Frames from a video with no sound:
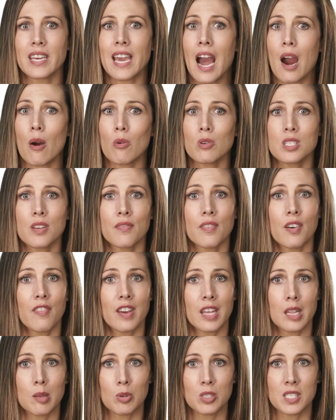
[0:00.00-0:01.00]
the hours of
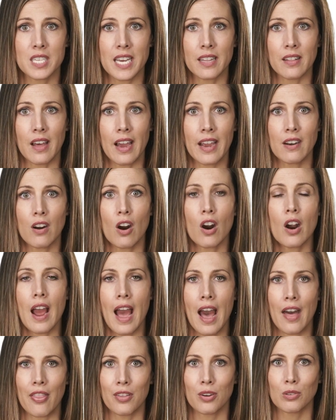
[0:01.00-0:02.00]
available daylight are
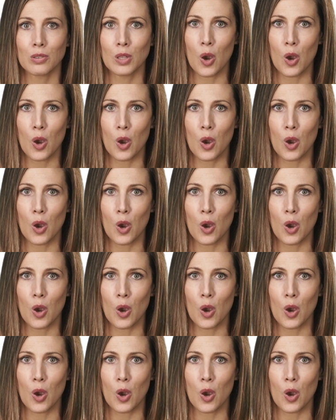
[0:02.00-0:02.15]
at their